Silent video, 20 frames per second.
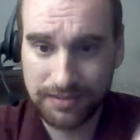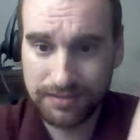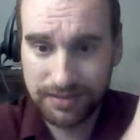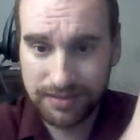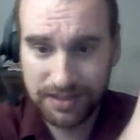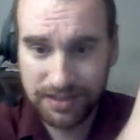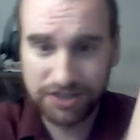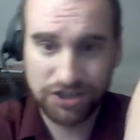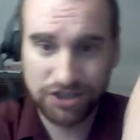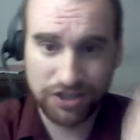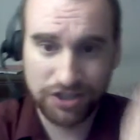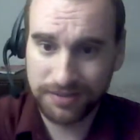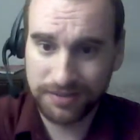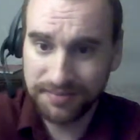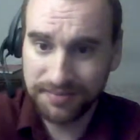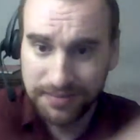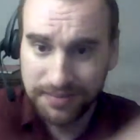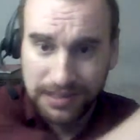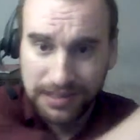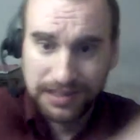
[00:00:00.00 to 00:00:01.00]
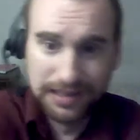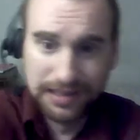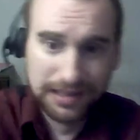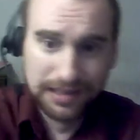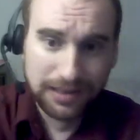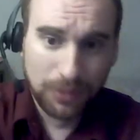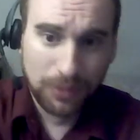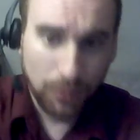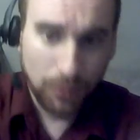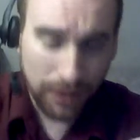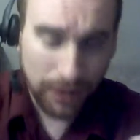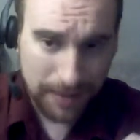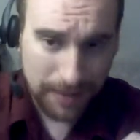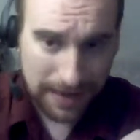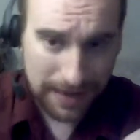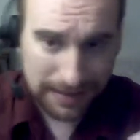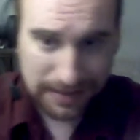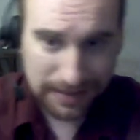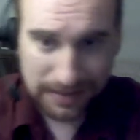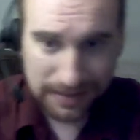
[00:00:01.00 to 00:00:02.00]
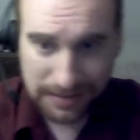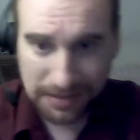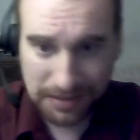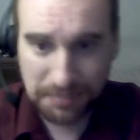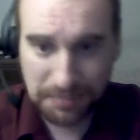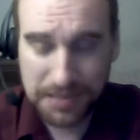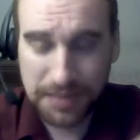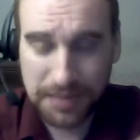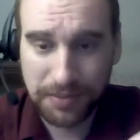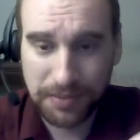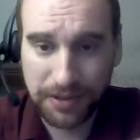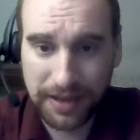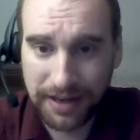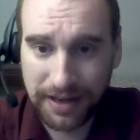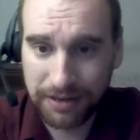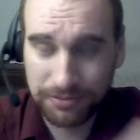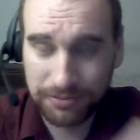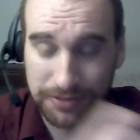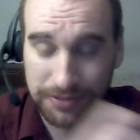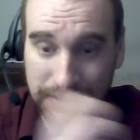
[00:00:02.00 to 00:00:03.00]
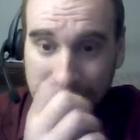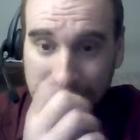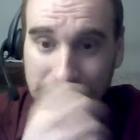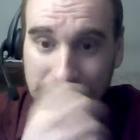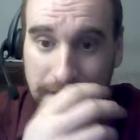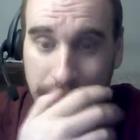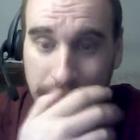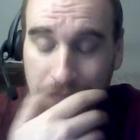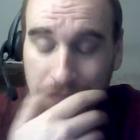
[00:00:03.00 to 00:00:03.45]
Titian, way back into people I don't really know.